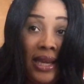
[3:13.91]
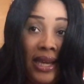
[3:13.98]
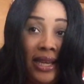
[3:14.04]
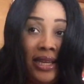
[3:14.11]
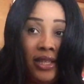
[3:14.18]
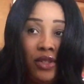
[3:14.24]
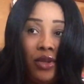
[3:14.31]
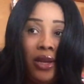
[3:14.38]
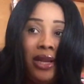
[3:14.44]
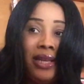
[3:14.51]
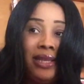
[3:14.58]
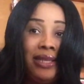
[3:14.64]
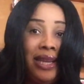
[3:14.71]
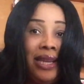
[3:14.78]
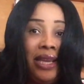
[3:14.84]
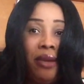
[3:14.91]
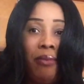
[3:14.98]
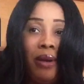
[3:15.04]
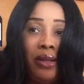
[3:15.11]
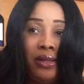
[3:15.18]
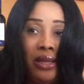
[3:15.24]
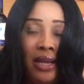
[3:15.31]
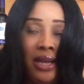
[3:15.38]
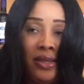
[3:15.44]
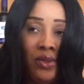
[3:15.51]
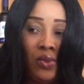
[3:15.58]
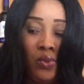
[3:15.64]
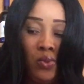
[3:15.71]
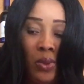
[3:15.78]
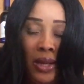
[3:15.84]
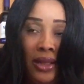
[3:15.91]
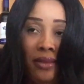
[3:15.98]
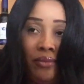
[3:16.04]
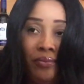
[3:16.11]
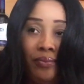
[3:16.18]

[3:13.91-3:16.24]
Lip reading: in the toilet and came out as well.